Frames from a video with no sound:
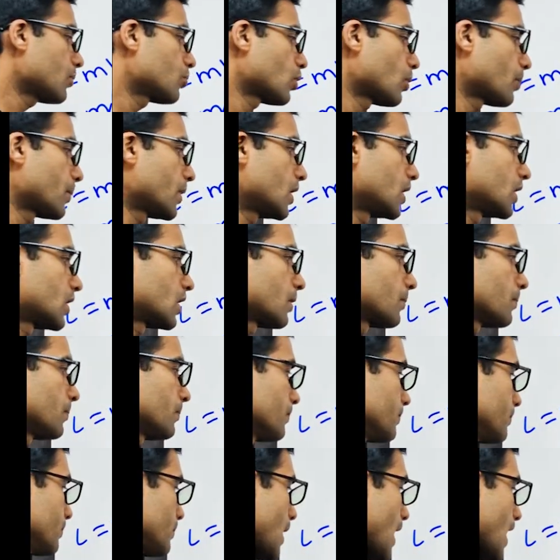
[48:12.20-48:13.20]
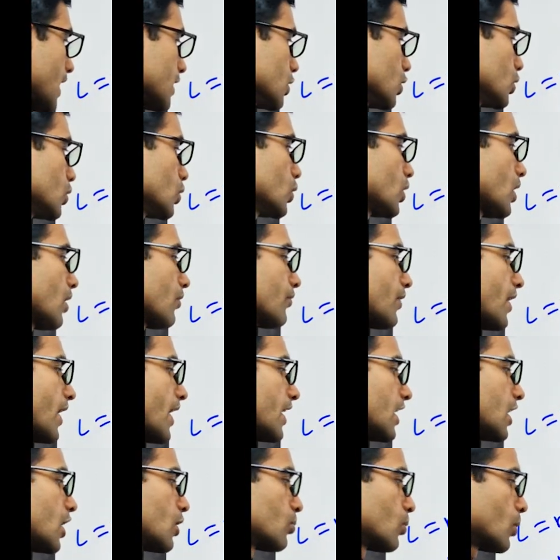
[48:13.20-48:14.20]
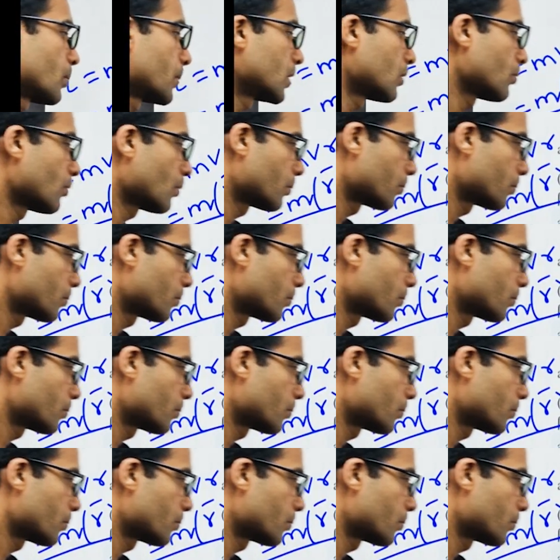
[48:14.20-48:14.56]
momentum, magnitude of angular momentum of